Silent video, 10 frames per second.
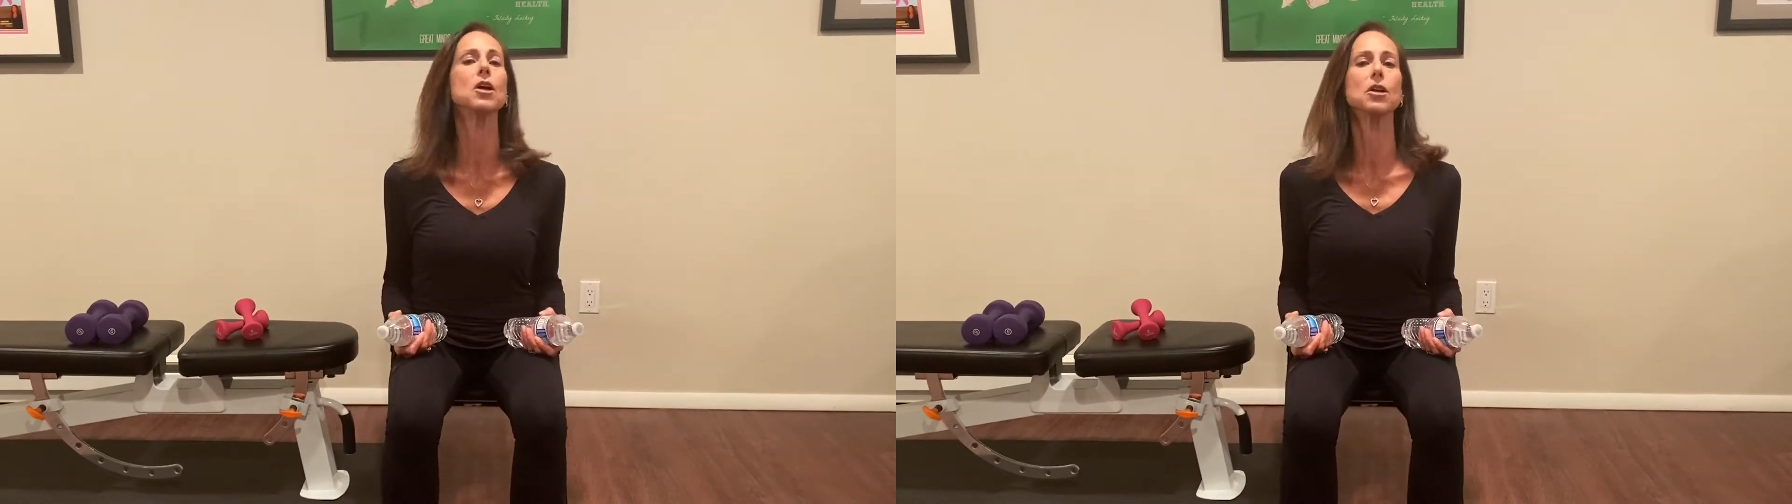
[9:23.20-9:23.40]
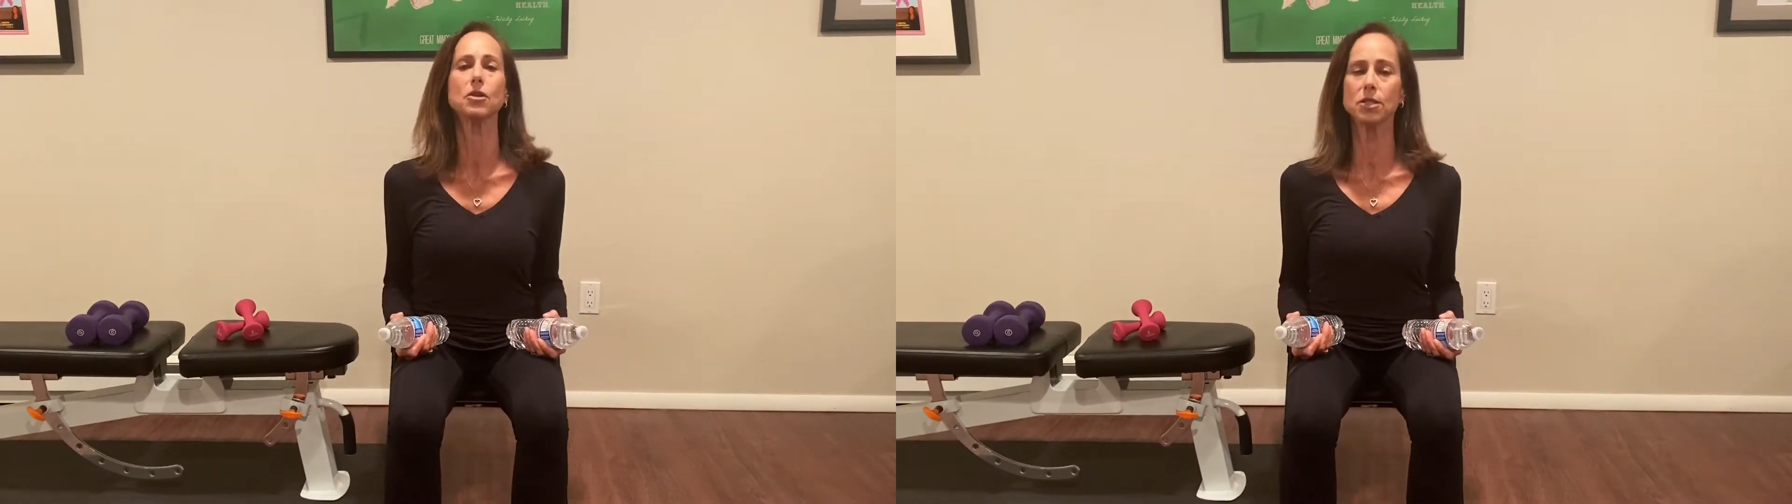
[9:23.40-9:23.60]

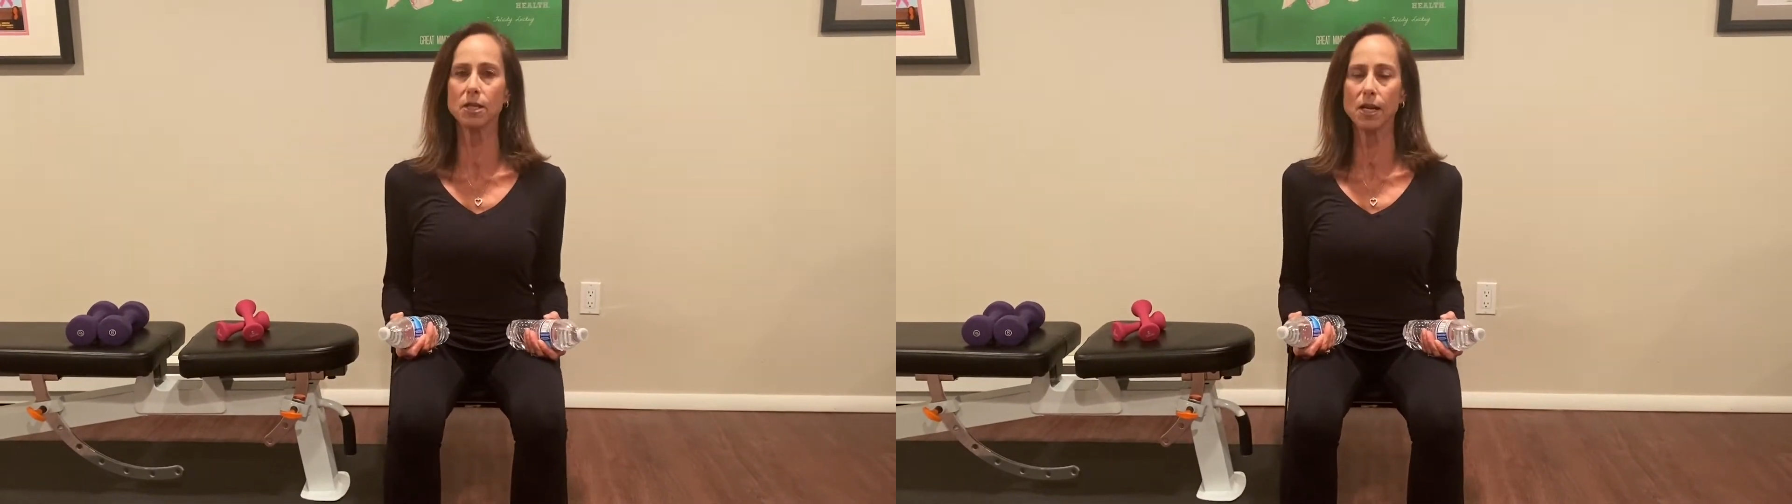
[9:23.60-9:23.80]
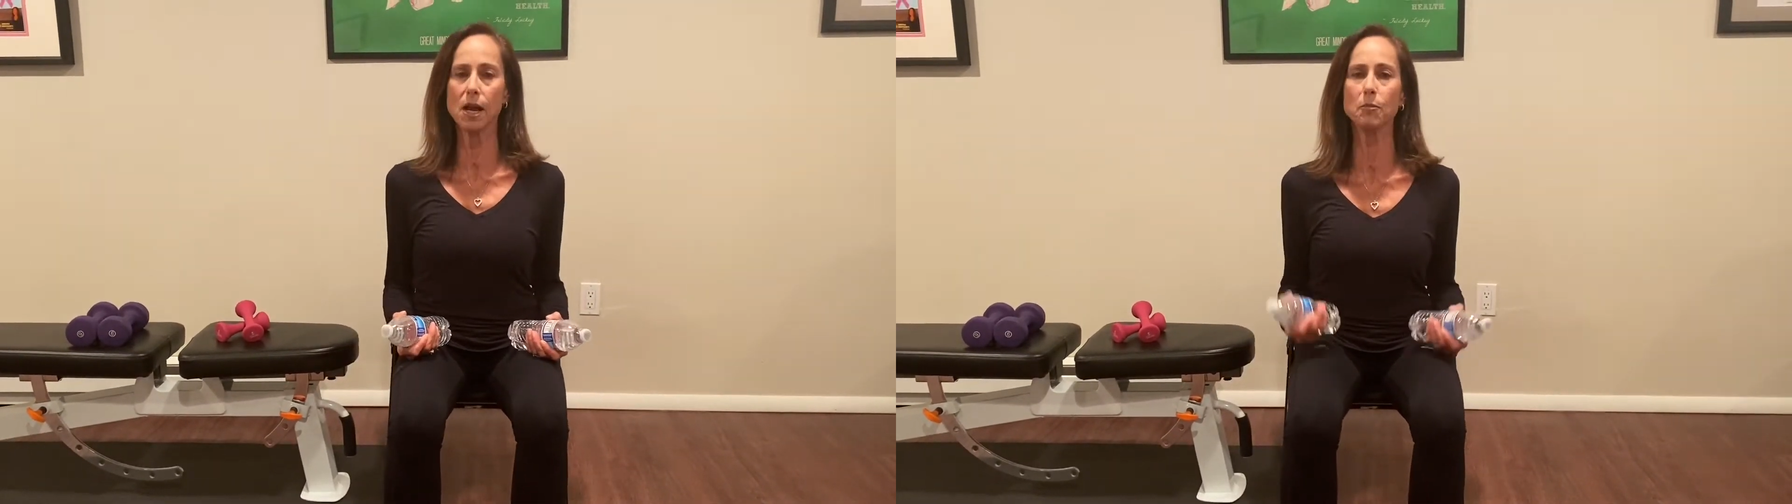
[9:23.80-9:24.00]
You're
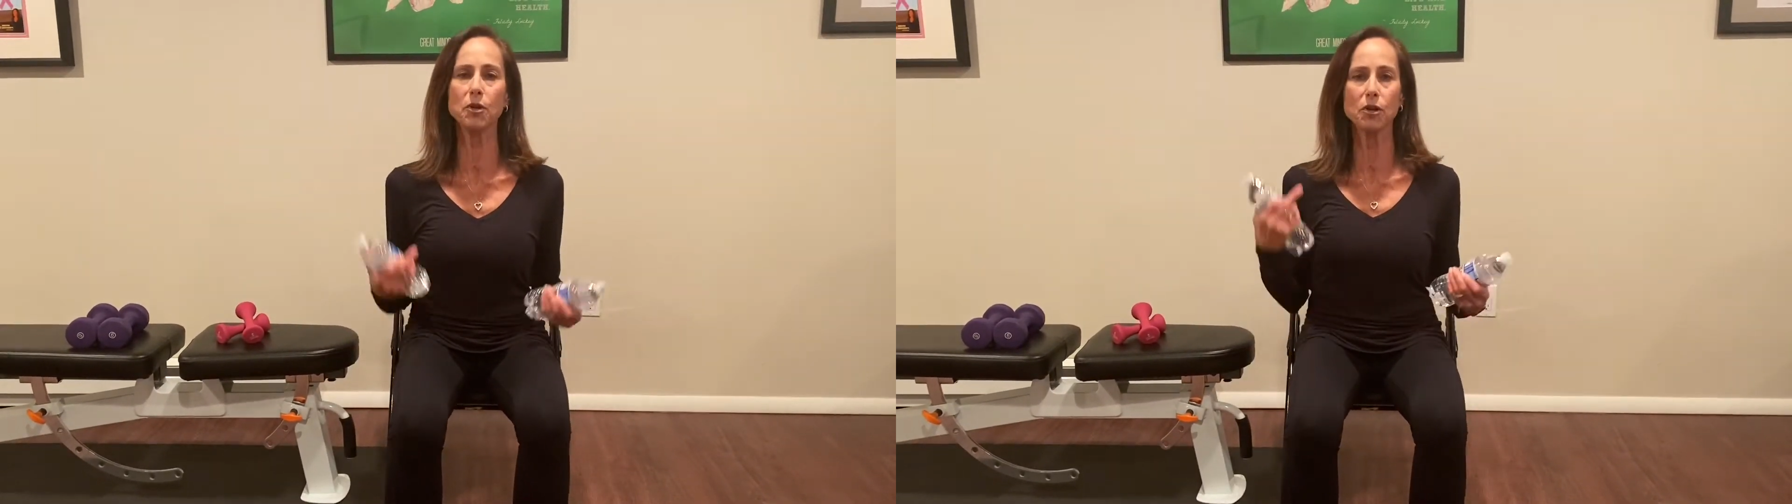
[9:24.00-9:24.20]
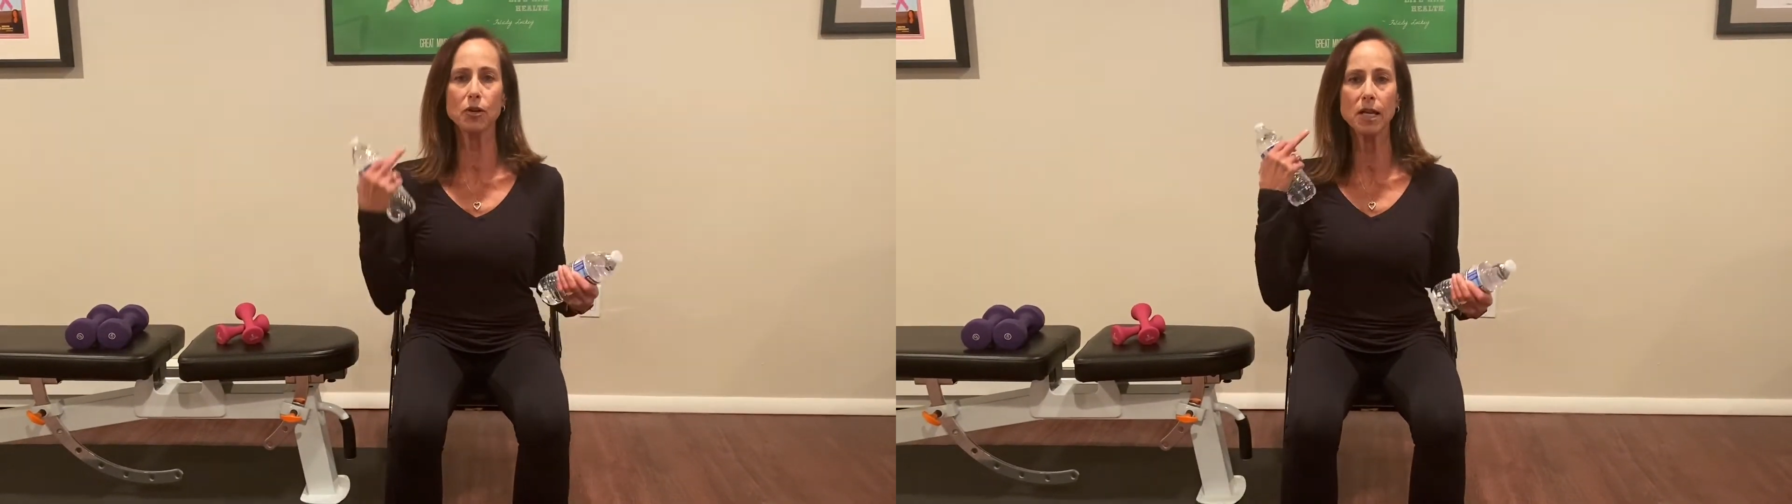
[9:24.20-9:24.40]
sitting up with
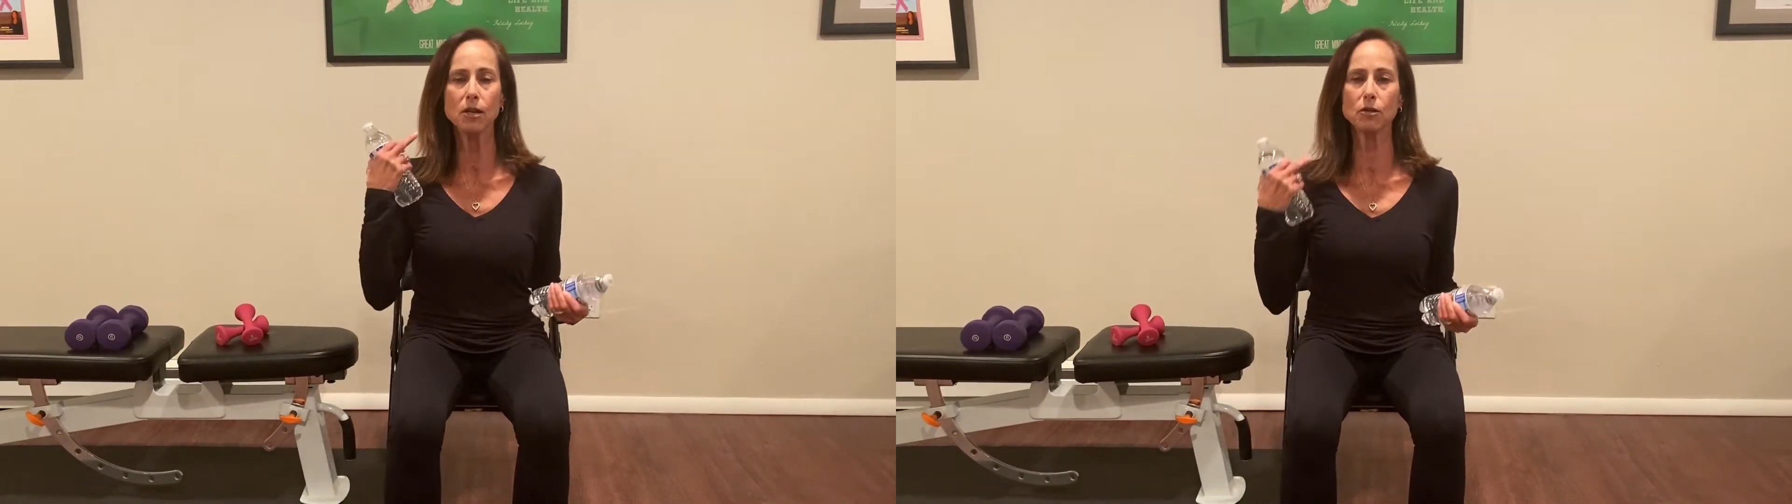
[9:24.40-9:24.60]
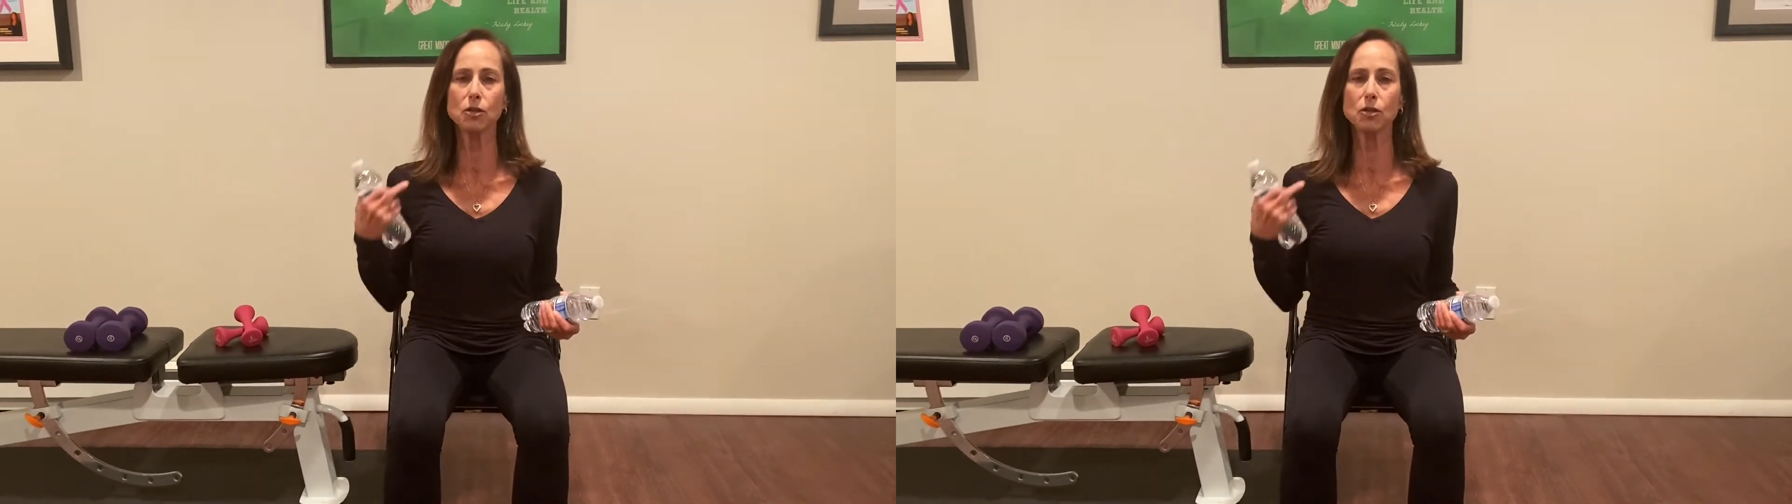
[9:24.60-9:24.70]
your ears